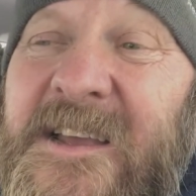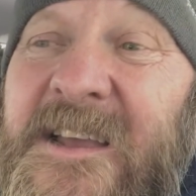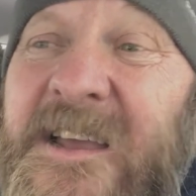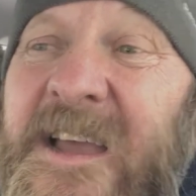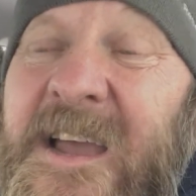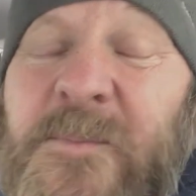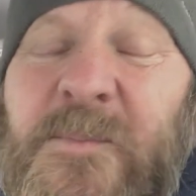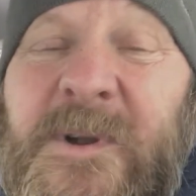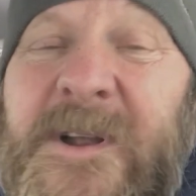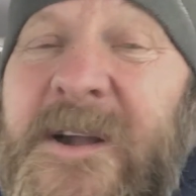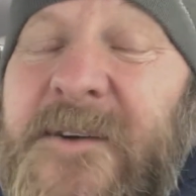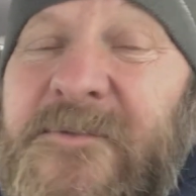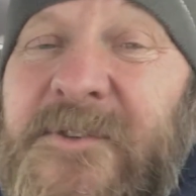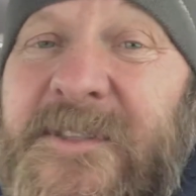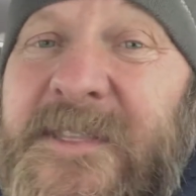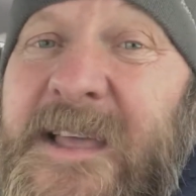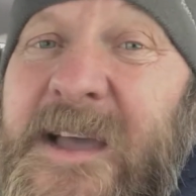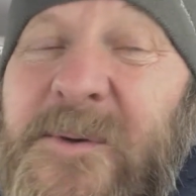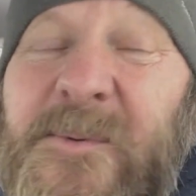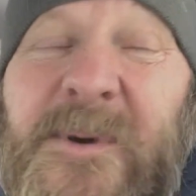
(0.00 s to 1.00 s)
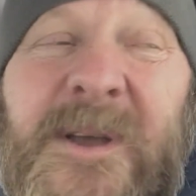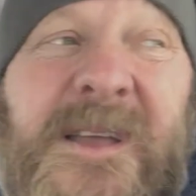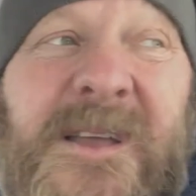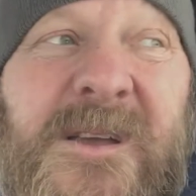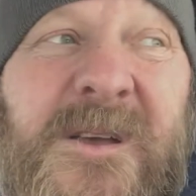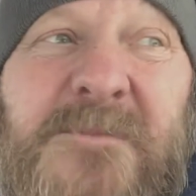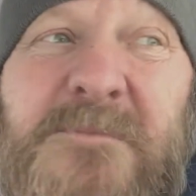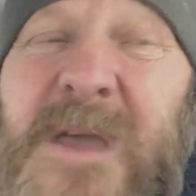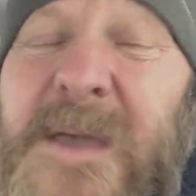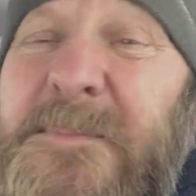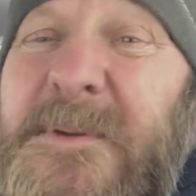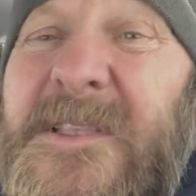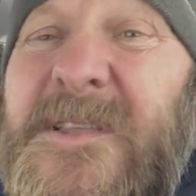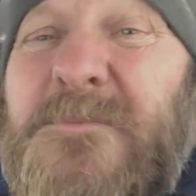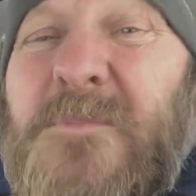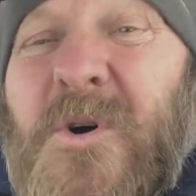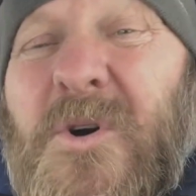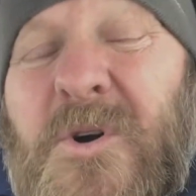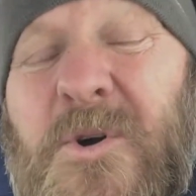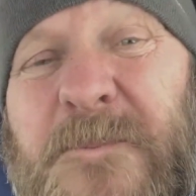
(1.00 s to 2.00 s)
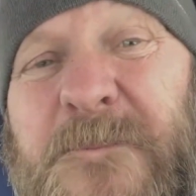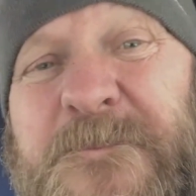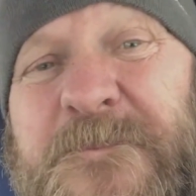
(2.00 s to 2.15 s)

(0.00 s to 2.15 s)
and recover it that way. And maybe tomorrow,